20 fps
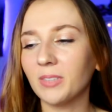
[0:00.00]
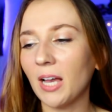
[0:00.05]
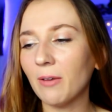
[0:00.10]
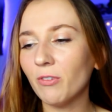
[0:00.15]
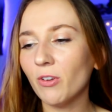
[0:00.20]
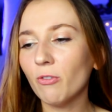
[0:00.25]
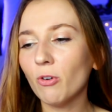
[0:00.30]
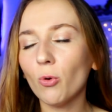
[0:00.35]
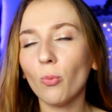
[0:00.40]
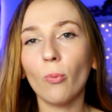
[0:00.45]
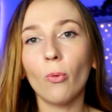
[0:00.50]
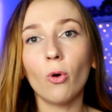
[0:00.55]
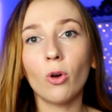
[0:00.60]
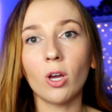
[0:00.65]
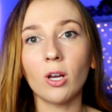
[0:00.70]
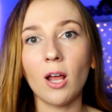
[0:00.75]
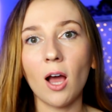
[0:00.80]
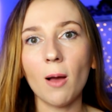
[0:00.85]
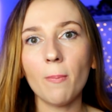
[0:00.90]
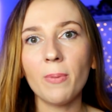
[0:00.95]
Have you ever
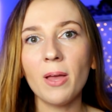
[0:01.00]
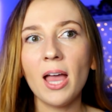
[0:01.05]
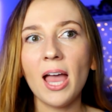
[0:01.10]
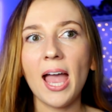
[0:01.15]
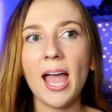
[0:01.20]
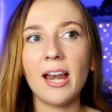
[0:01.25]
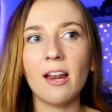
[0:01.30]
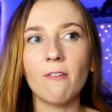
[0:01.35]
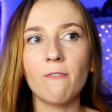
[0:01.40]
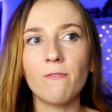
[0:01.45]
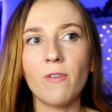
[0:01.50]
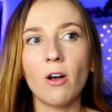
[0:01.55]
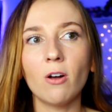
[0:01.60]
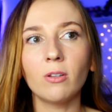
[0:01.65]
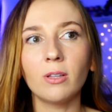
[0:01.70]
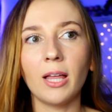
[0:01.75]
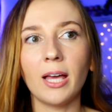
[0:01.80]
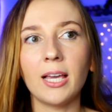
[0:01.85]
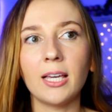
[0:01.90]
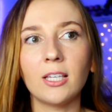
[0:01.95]
woken up and it
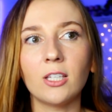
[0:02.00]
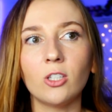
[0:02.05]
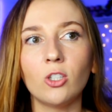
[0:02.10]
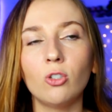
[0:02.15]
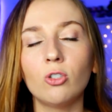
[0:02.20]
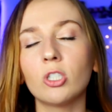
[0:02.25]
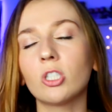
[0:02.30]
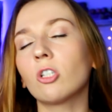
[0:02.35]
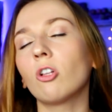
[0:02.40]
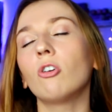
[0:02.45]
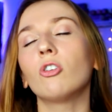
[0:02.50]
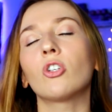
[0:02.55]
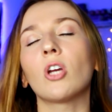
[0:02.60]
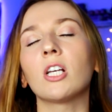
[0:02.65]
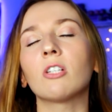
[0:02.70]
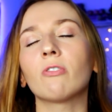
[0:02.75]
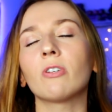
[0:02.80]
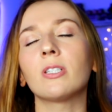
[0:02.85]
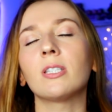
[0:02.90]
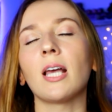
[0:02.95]
felt like you just closed your
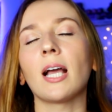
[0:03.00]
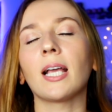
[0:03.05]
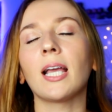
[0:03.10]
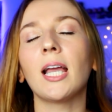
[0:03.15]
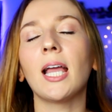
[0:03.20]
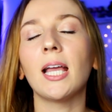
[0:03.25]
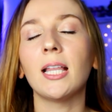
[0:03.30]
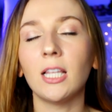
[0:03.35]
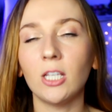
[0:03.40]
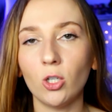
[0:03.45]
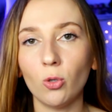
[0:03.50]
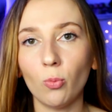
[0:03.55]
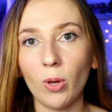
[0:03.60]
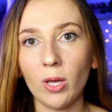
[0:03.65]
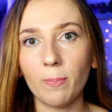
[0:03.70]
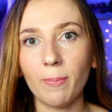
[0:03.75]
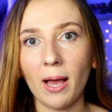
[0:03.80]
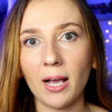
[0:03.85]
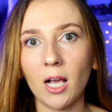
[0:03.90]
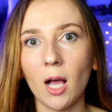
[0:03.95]
eyes for a second and then you
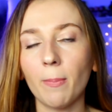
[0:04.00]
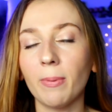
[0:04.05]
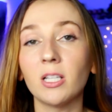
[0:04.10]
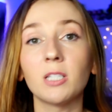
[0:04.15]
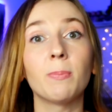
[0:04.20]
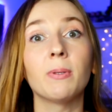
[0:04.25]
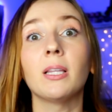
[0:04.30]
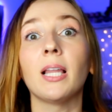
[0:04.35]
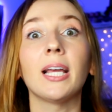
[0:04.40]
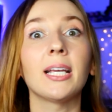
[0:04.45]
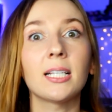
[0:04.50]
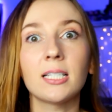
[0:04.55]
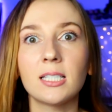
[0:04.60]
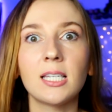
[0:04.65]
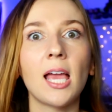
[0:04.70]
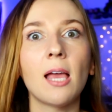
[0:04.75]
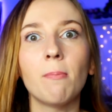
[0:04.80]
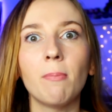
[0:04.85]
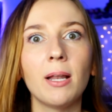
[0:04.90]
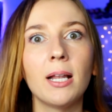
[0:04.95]
wake back up and it's been like
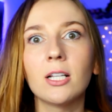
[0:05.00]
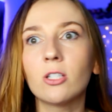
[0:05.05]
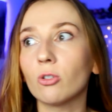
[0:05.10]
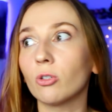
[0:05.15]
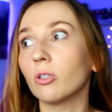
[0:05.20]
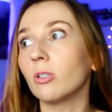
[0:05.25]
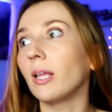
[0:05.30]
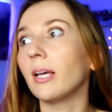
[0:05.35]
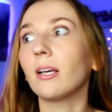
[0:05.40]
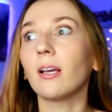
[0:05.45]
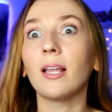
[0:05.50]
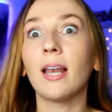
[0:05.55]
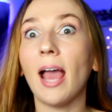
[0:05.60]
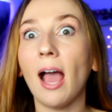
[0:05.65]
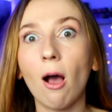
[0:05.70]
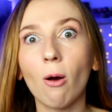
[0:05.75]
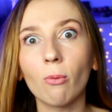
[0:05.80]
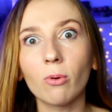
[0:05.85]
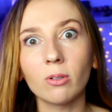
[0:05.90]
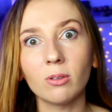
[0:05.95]
10 minutes or like an
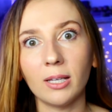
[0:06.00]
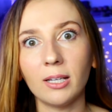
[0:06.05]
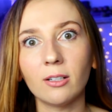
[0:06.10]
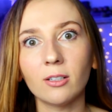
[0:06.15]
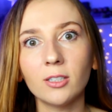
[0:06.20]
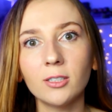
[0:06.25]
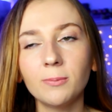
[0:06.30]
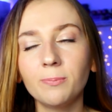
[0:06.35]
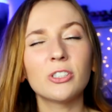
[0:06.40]
hour later?